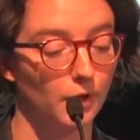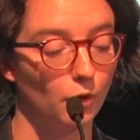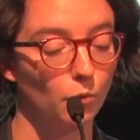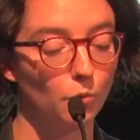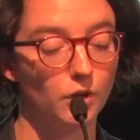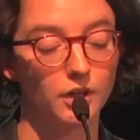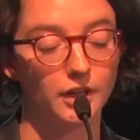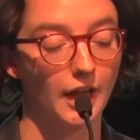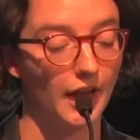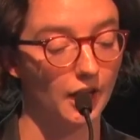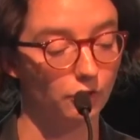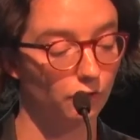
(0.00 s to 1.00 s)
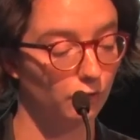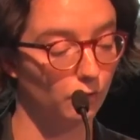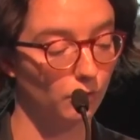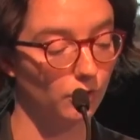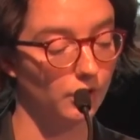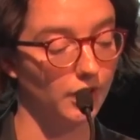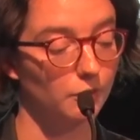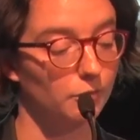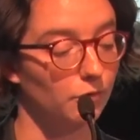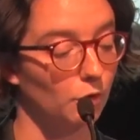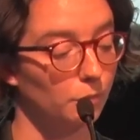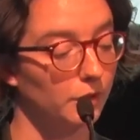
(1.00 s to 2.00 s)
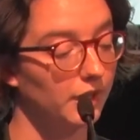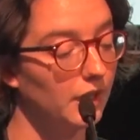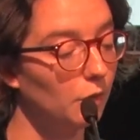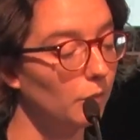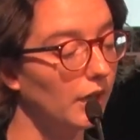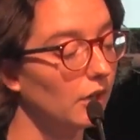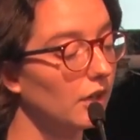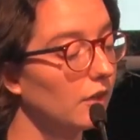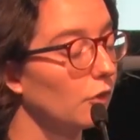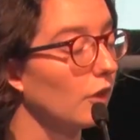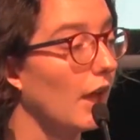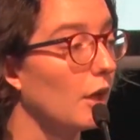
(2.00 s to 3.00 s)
or cash stored informally where it is